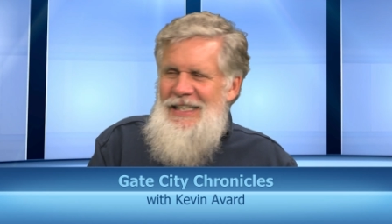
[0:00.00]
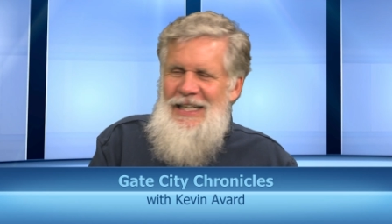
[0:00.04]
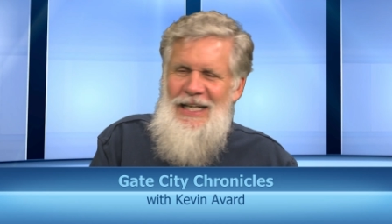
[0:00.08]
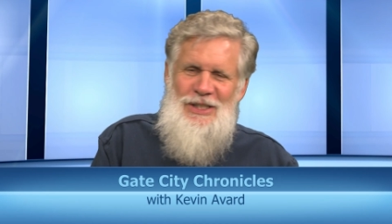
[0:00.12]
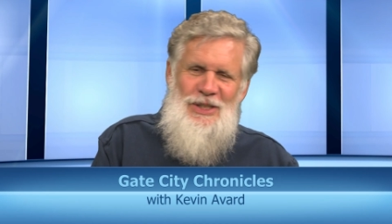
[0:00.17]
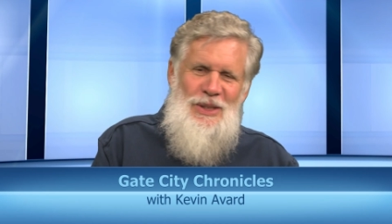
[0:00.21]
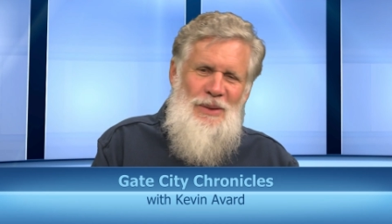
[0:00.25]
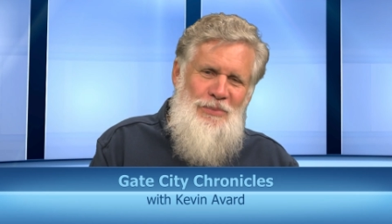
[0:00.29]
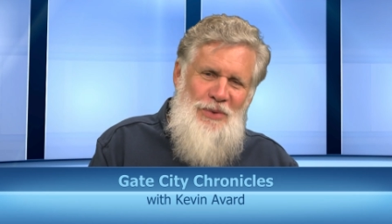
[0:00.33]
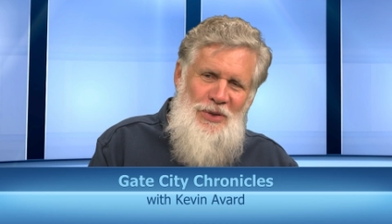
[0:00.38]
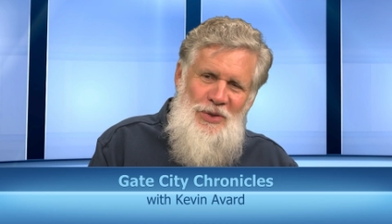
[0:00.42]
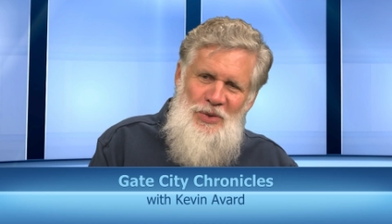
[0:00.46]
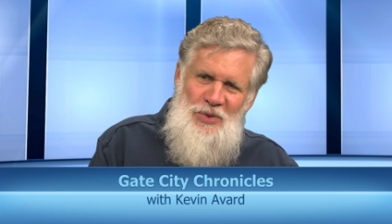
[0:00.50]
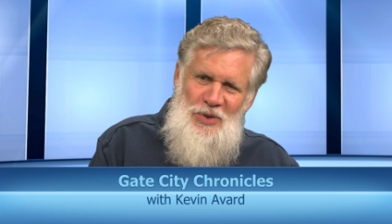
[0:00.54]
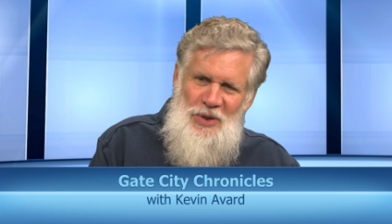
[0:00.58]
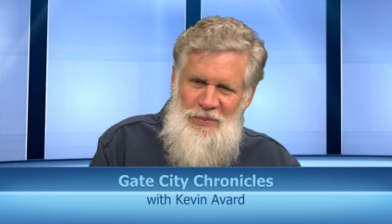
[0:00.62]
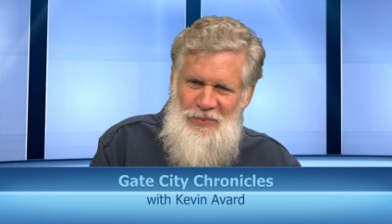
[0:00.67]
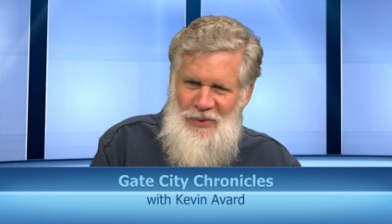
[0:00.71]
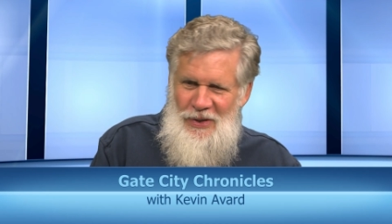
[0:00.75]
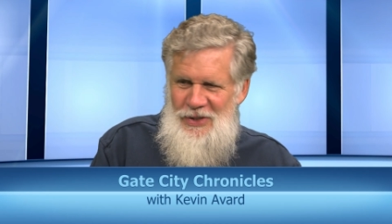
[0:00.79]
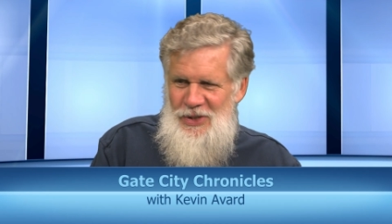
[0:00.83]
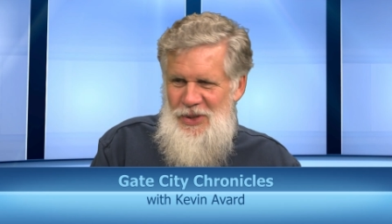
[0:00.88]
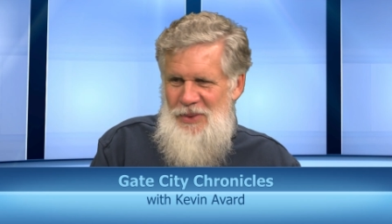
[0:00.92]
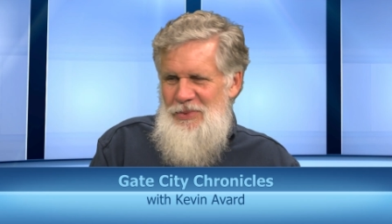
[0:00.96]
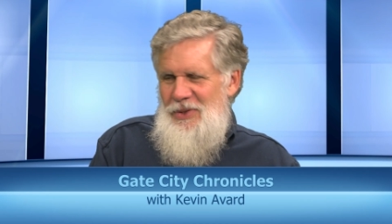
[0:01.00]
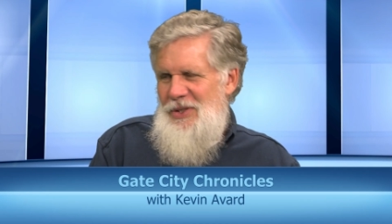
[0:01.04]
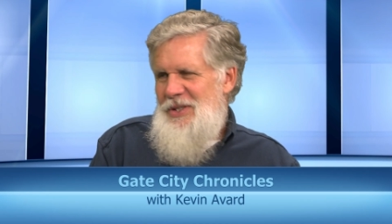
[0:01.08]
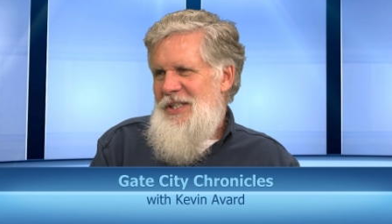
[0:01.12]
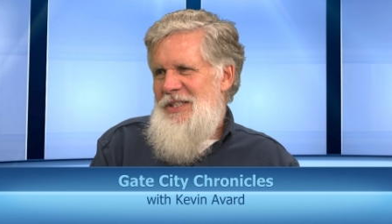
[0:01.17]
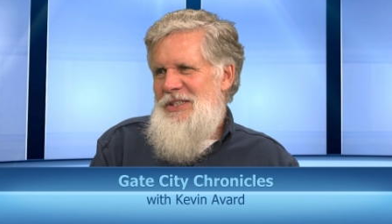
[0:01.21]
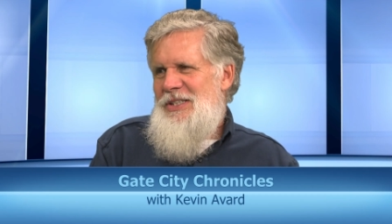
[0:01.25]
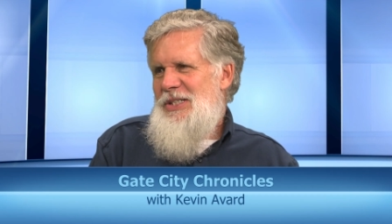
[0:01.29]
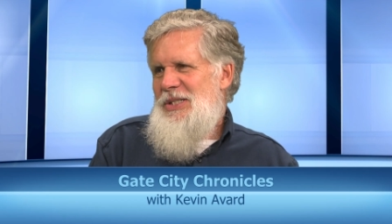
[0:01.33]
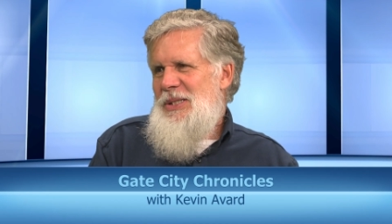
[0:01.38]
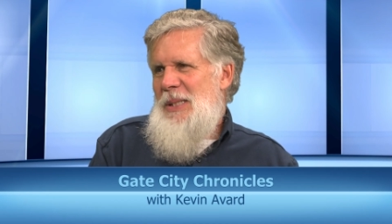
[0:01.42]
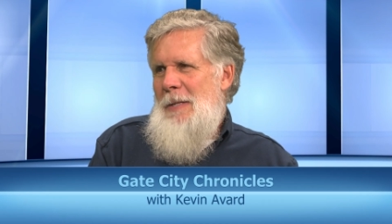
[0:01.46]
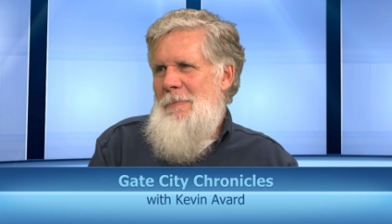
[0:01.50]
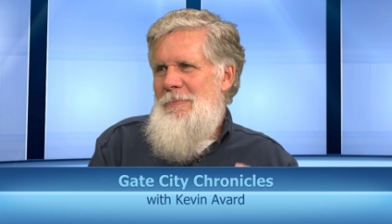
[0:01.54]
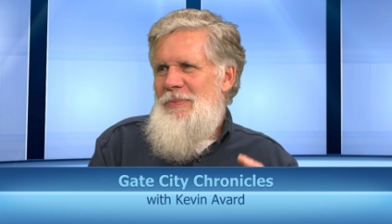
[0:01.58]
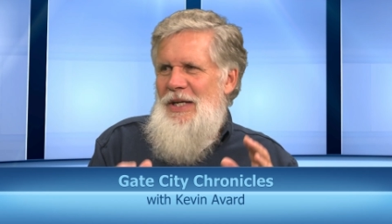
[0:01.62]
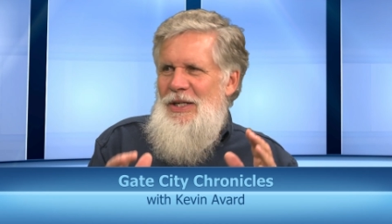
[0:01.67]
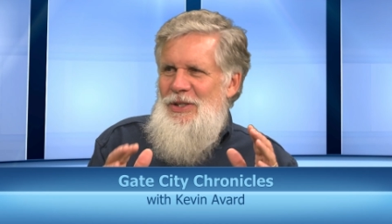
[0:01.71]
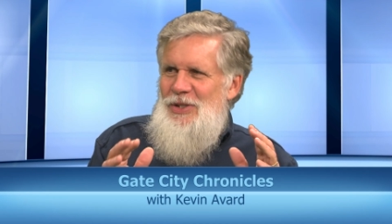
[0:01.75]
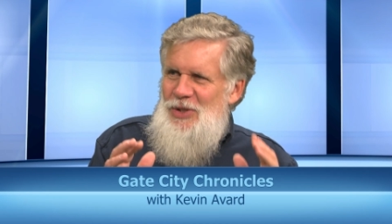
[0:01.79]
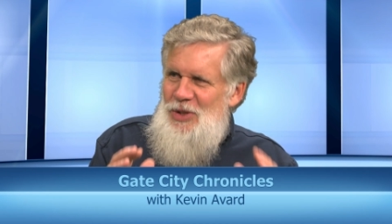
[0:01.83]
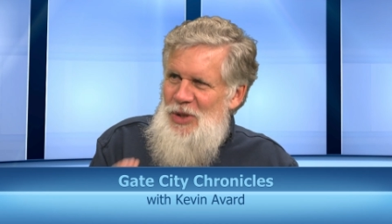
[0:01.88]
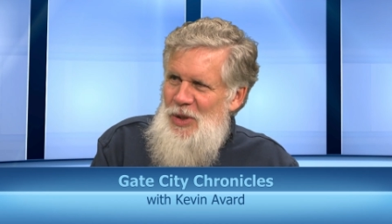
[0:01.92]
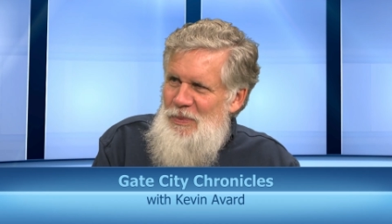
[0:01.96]
It's the Bernoulli principle.
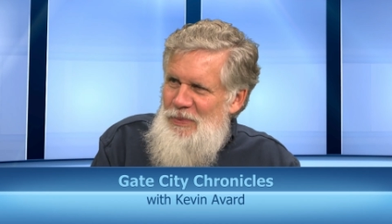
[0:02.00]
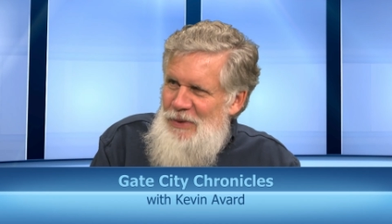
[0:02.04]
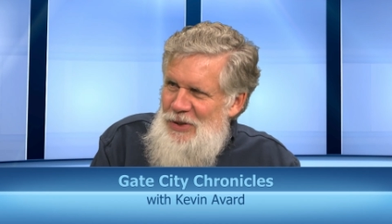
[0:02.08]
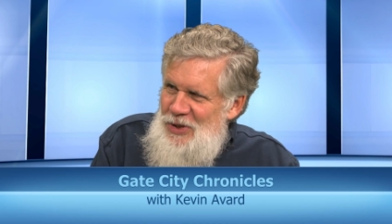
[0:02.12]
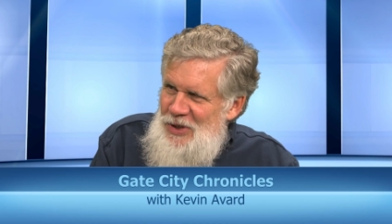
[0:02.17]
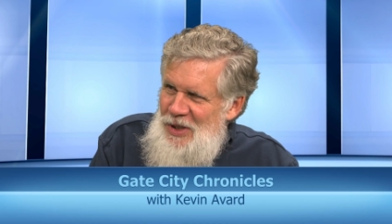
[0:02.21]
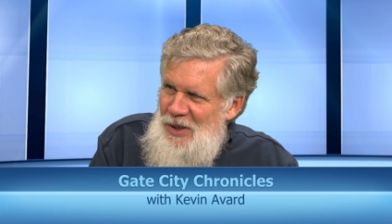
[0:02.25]
They're super